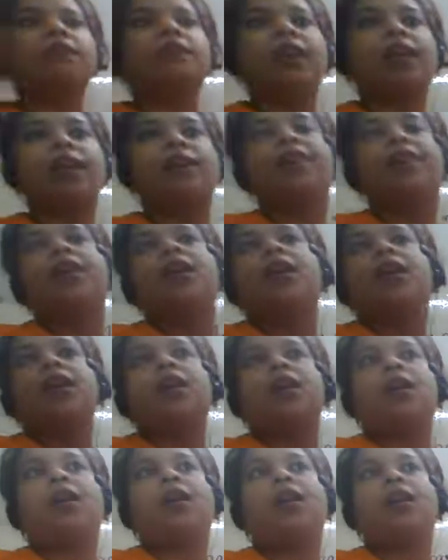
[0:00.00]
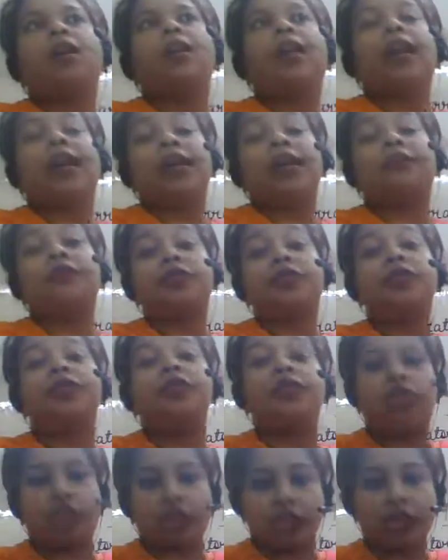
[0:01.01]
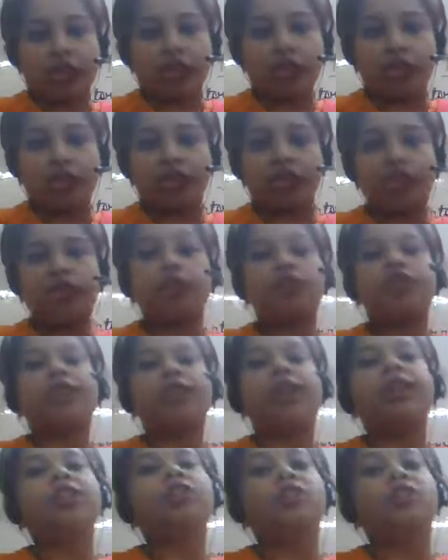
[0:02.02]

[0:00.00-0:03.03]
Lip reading: their lives change, to change